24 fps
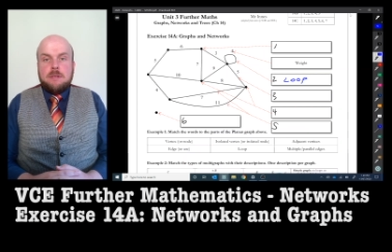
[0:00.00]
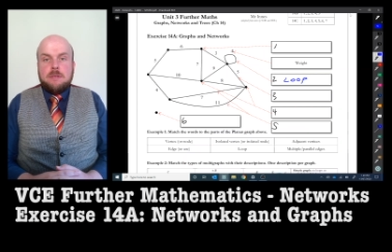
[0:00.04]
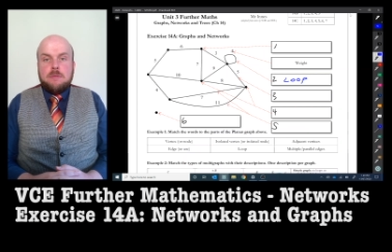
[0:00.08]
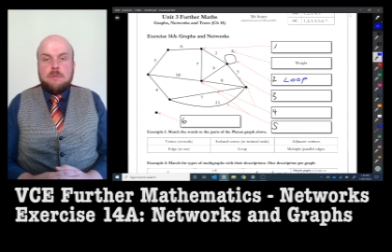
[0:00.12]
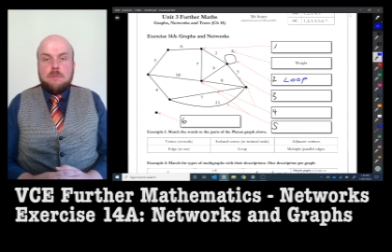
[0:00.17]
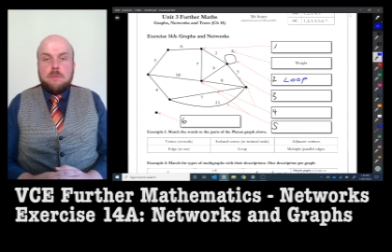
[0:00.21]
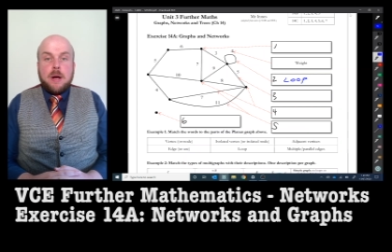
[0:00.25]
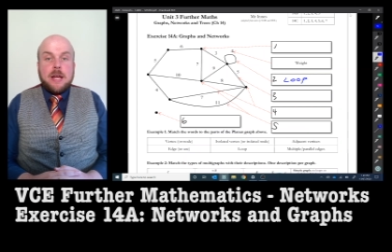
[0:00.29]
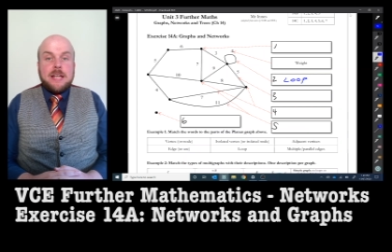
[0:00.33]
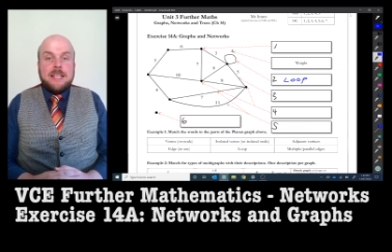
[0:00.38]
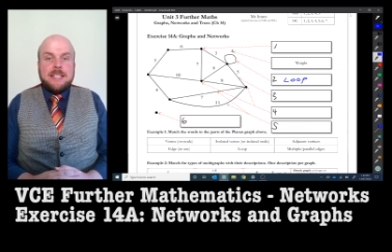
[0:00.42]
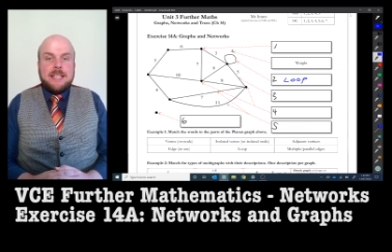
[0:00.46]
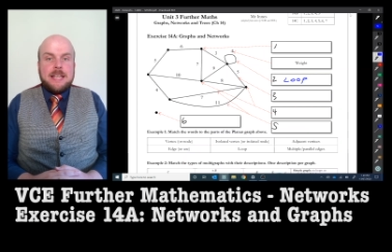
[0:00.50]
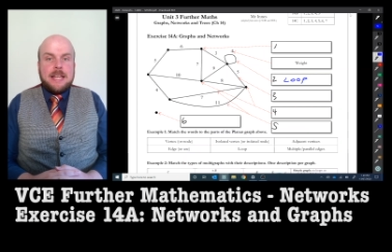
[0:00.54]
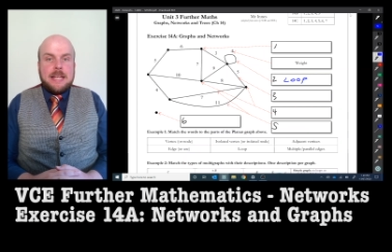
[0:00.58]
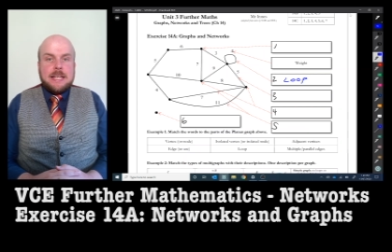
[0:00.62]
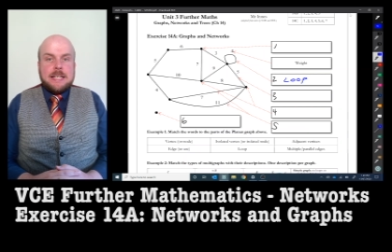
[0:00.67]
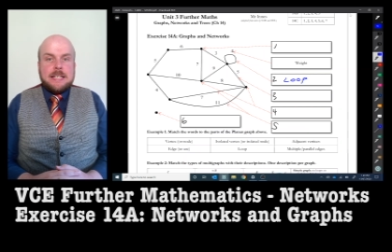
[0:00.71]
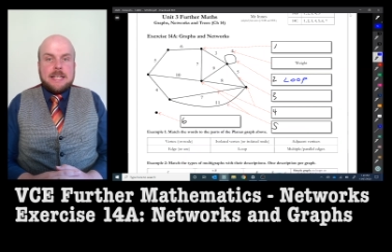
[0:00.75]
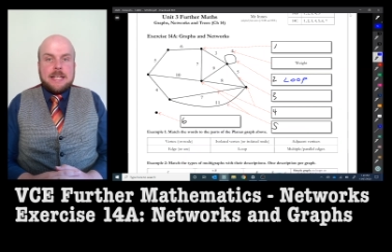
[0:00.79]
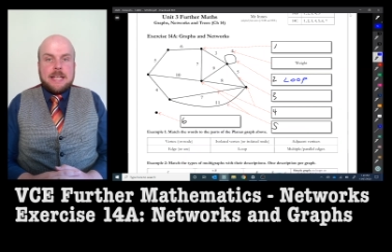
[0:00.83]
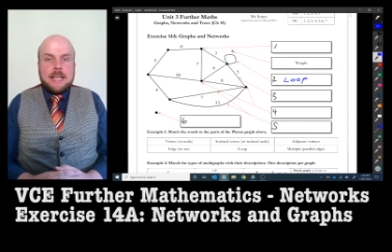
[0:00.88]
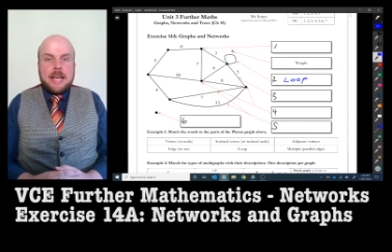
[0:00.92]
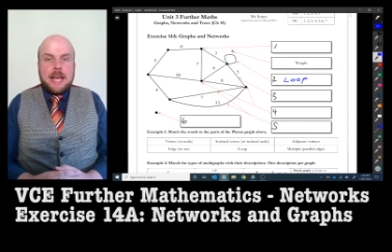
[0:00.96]
Weight
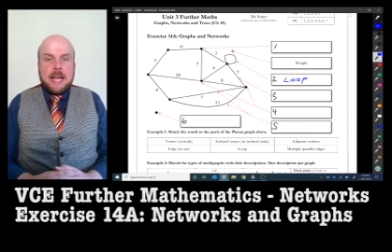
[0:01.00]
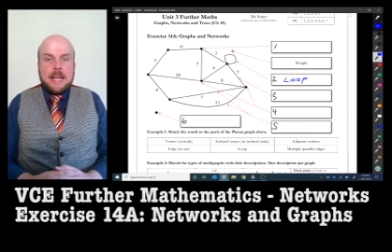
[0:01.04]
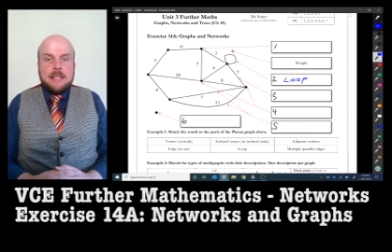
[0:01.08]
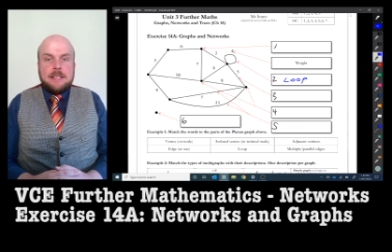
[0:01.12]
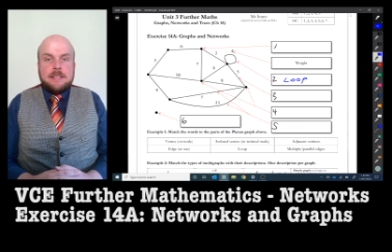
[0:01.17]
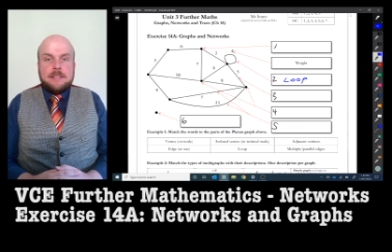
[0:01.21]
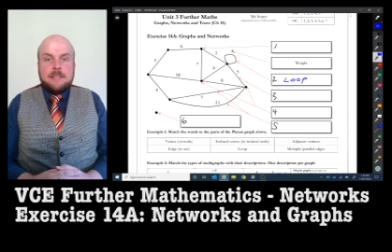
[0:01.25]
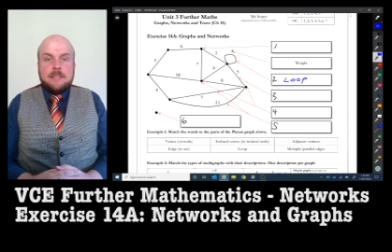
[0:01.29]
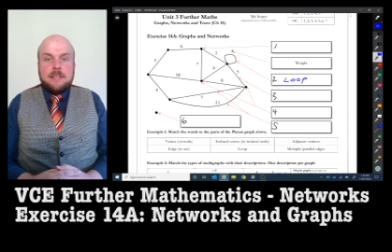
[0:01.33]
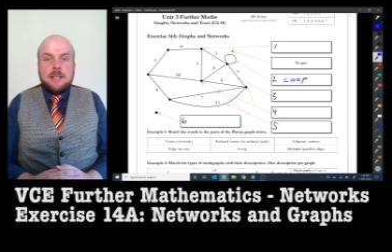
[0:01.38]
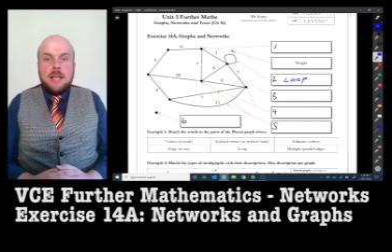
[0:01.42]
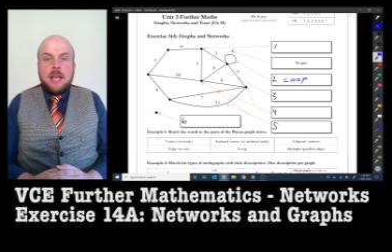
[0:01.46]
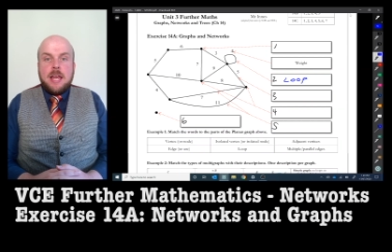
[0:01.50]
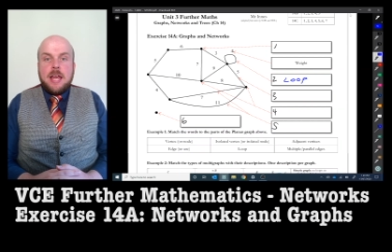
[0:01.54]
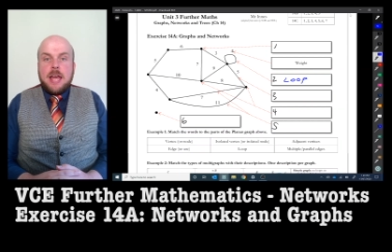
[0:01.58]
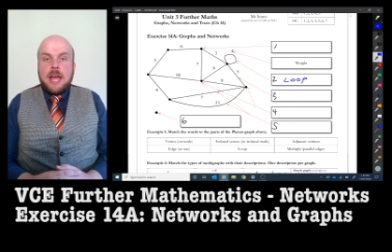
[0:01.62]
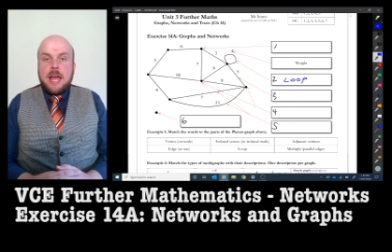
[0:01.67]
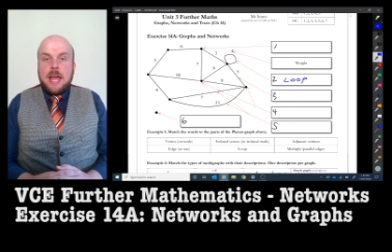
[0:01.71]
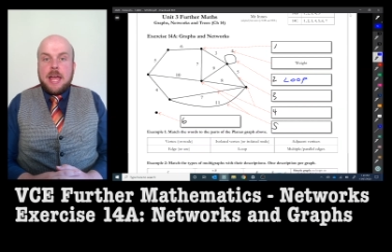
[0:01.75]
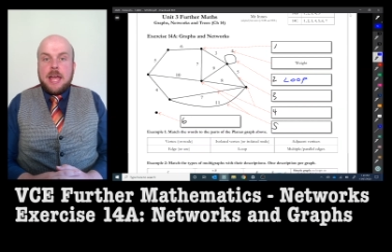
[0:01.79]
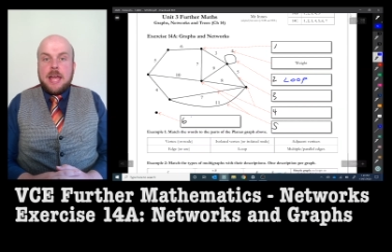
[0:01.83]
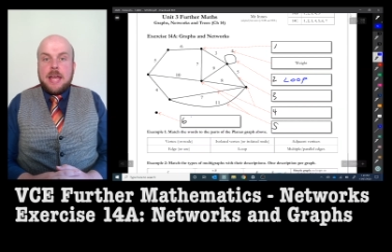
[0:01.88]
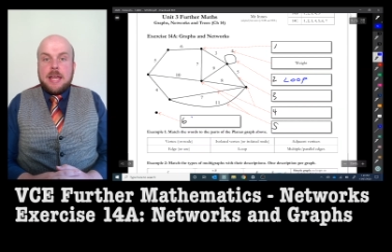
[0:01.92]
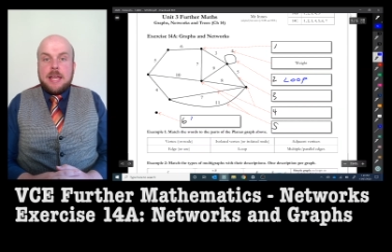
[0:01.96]
indicates
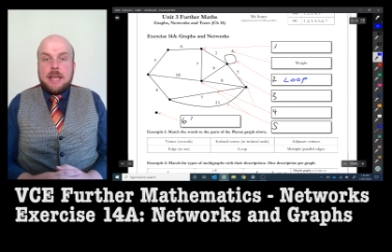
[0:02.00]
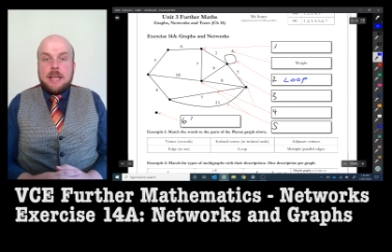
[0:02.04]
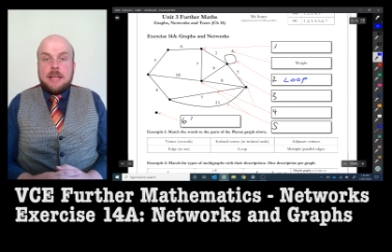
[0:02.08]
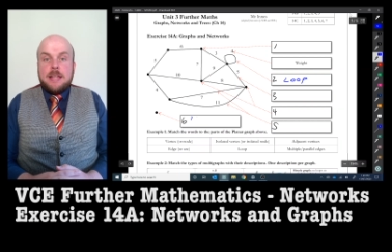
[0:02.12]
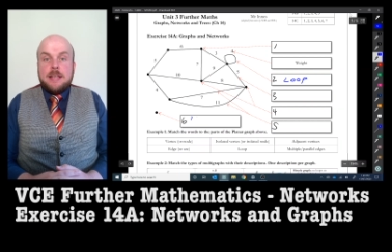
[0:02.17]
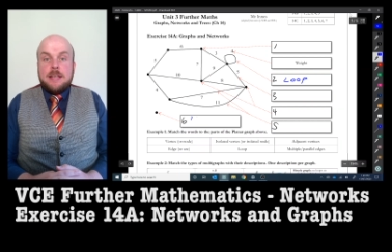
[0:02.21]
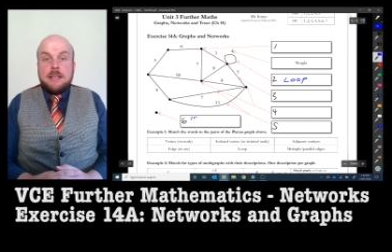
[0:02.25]
a